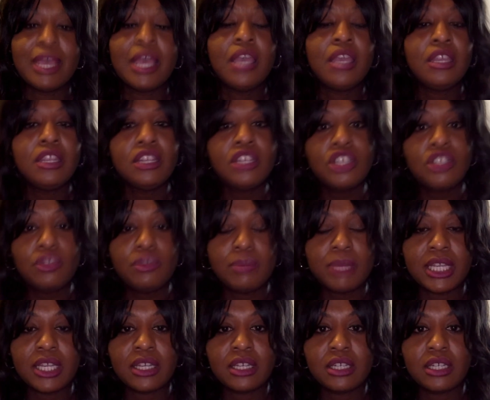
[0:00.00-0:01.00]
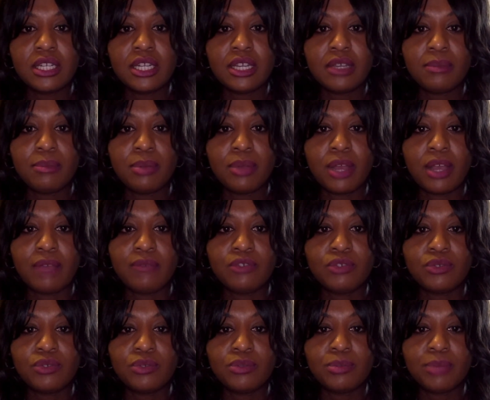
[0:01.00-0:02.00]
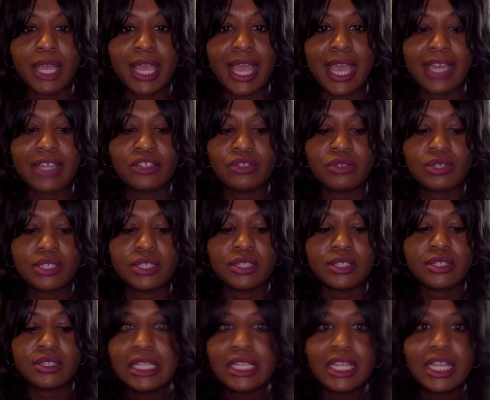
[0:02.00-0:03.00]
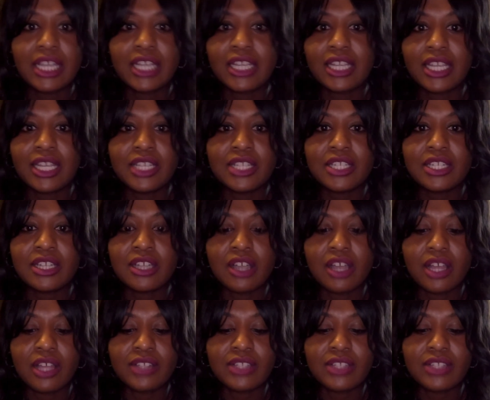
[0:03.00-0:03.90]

You know, you would make a good improv troupe actress. Yeah, kids in the hall